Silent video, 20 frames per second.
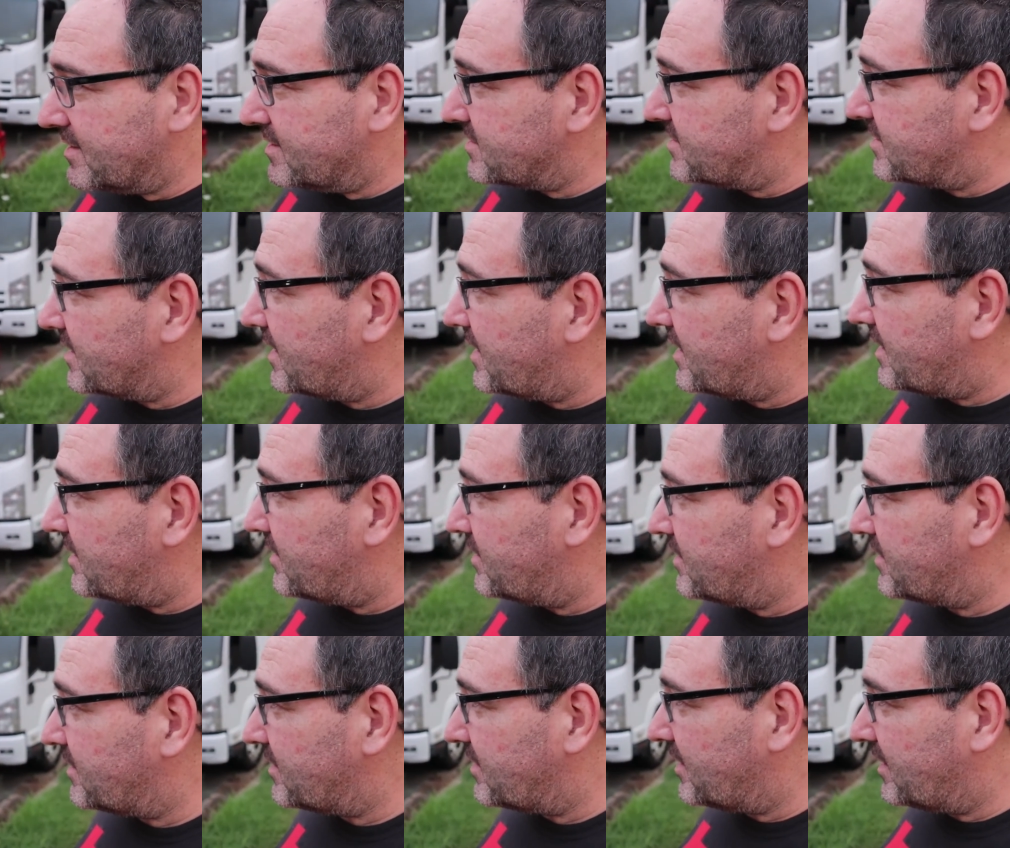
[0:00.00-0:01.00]
So
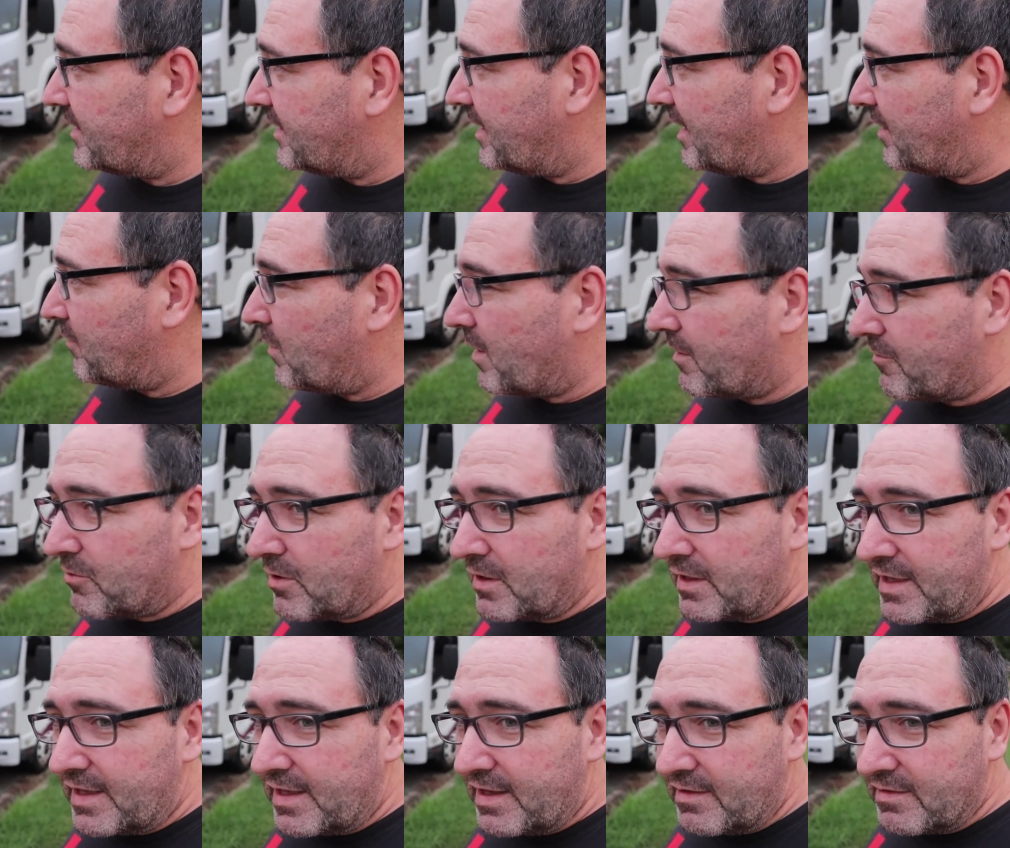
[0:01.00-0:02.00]
it won't
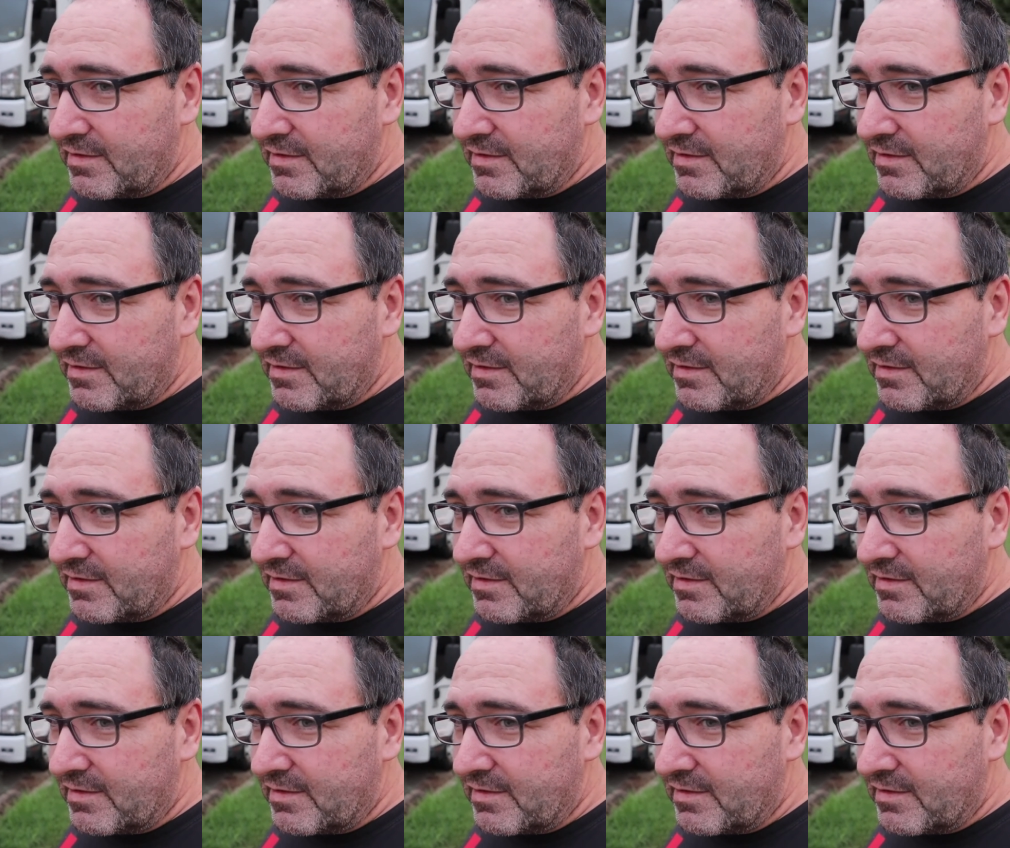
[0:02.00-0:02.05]
really